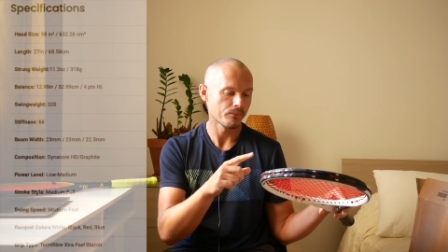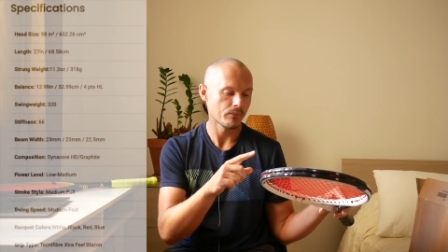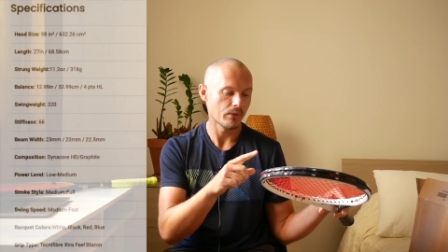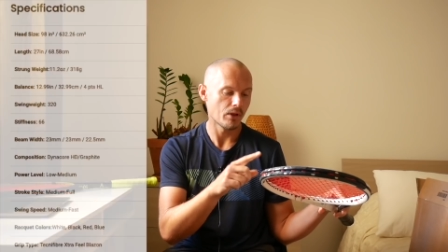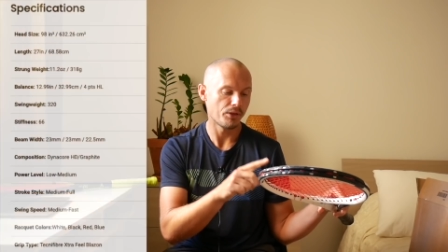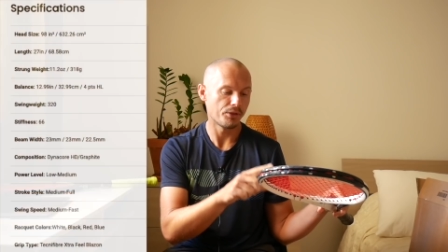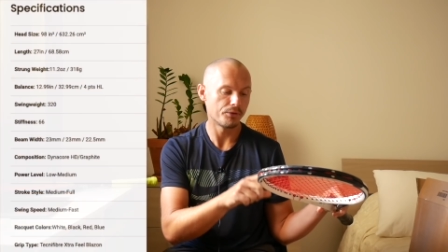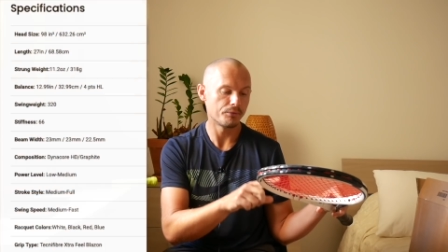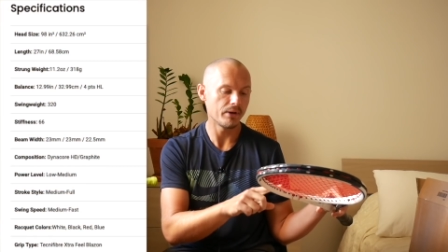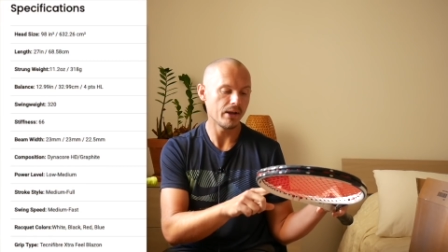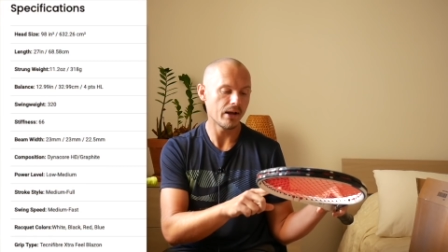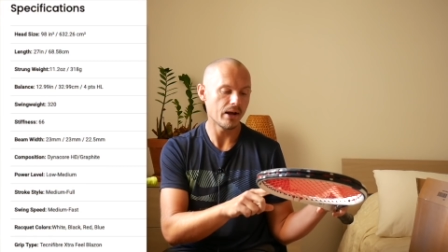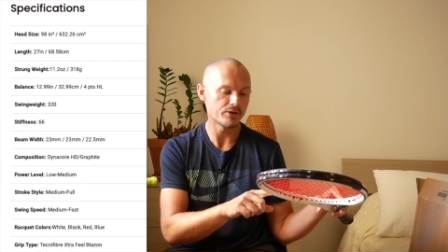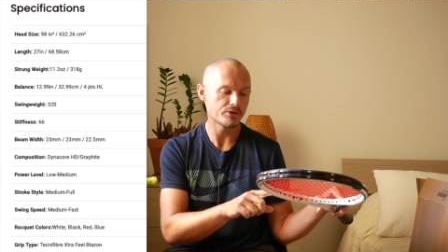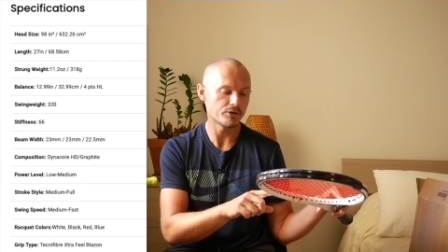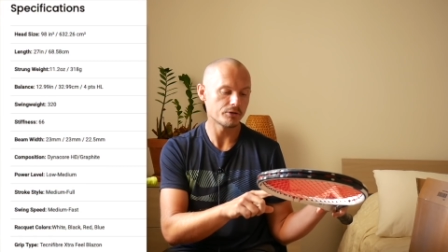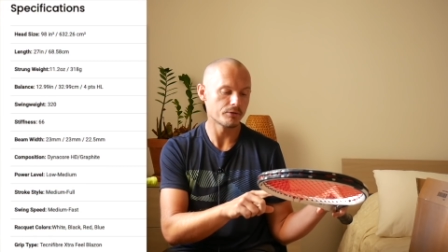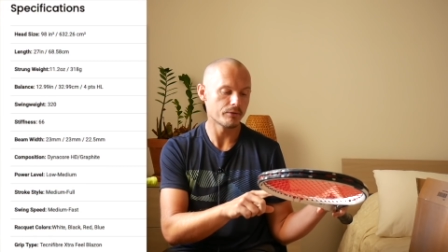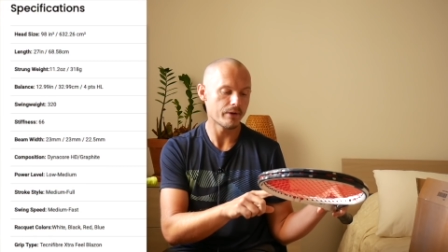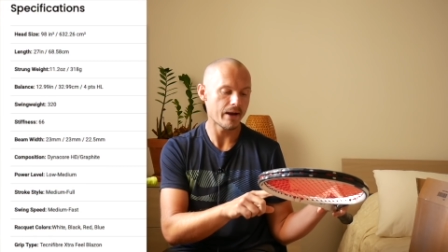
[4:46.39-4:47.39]

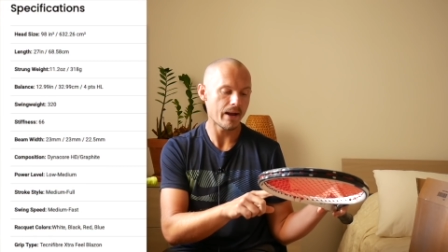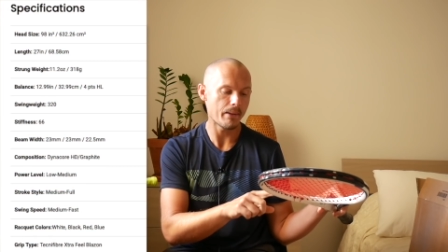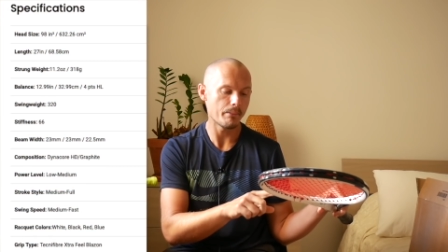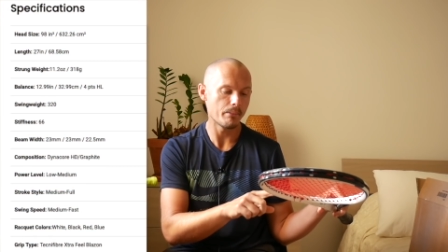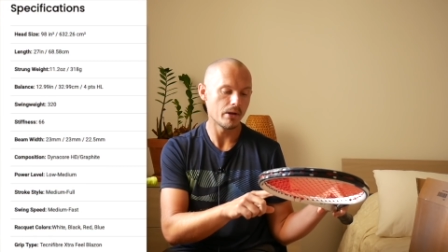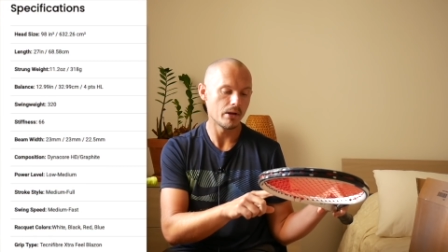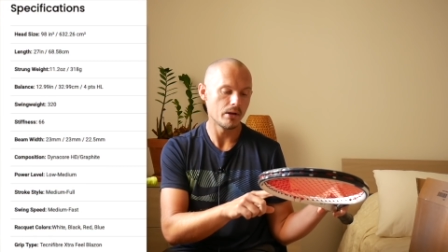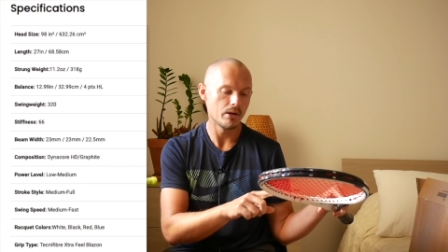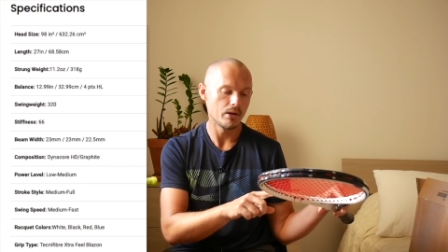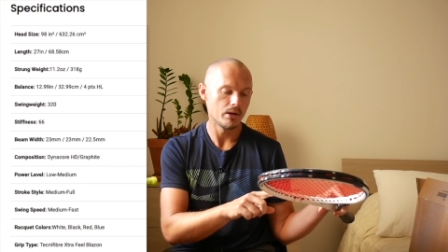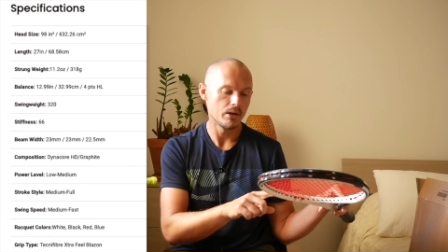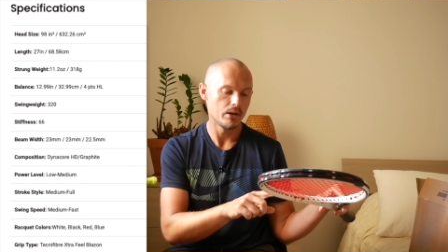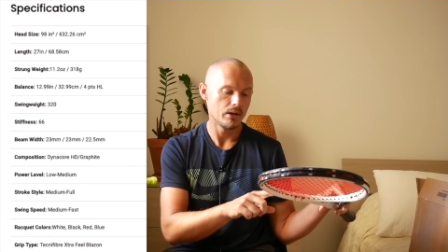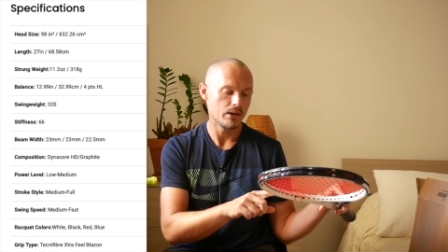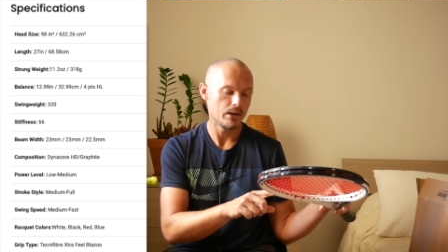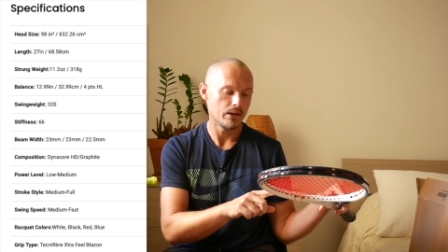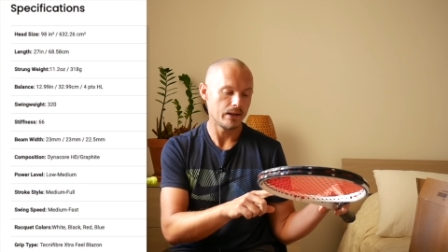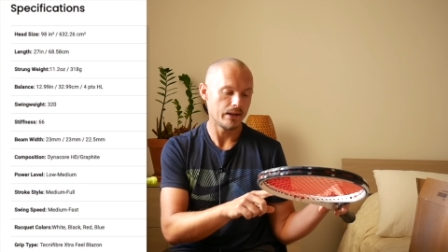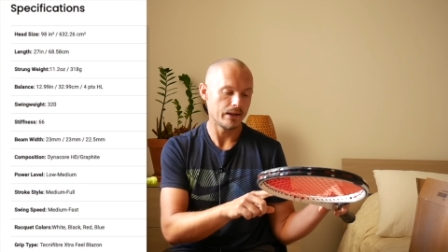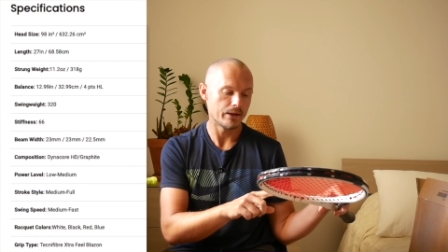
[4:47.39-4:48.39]
300 gram
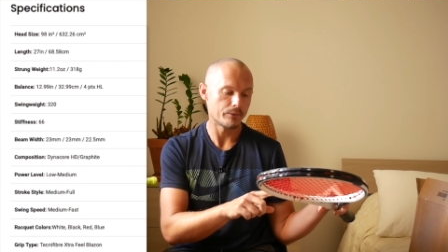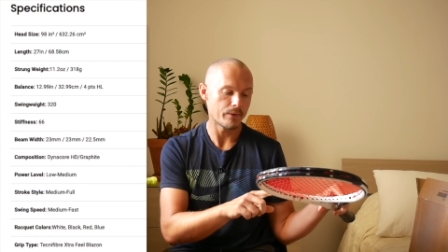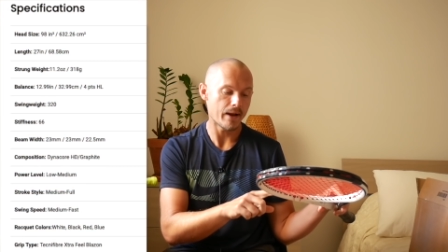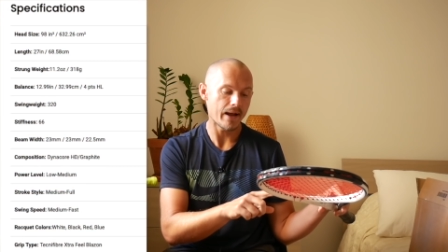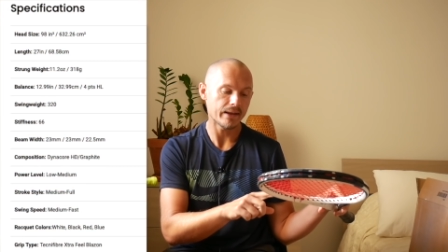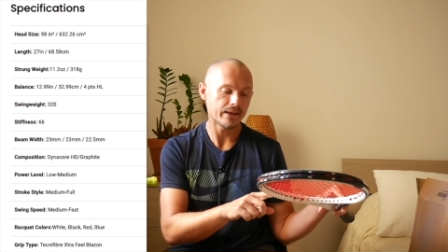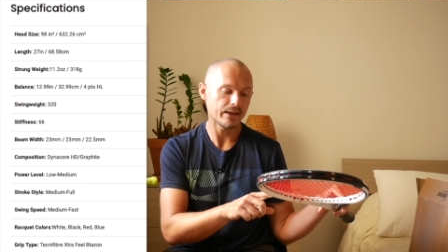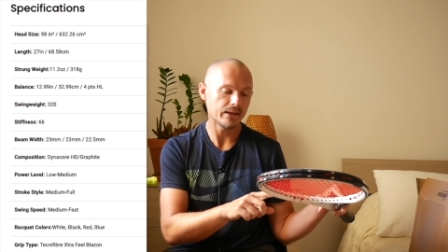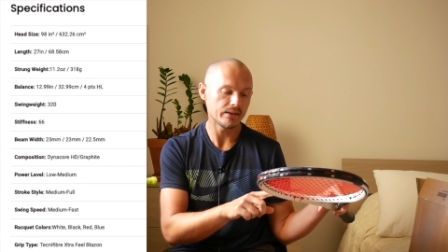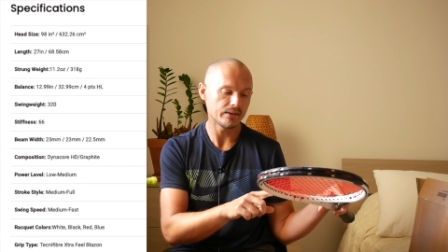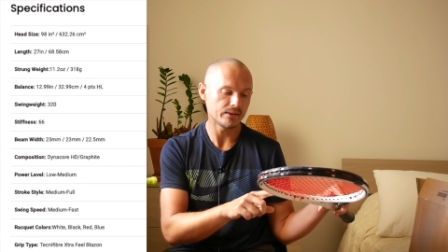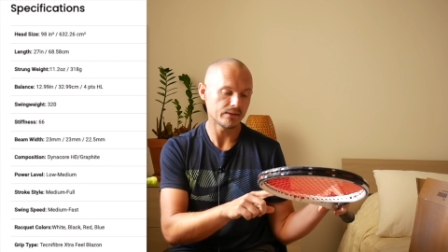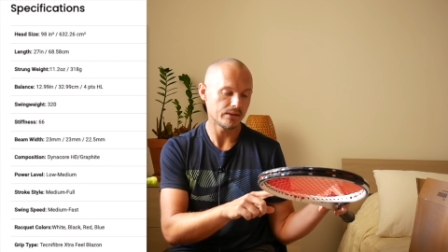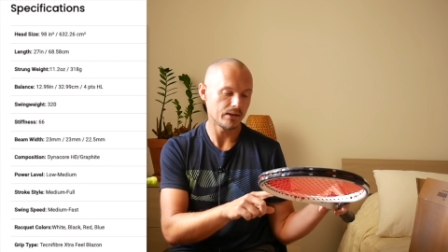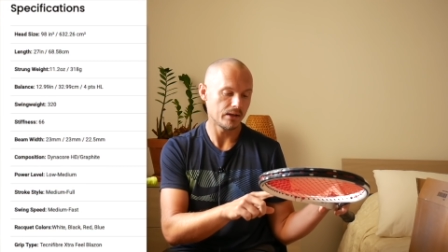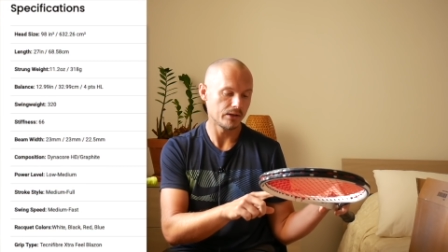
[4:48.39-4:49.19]
racket,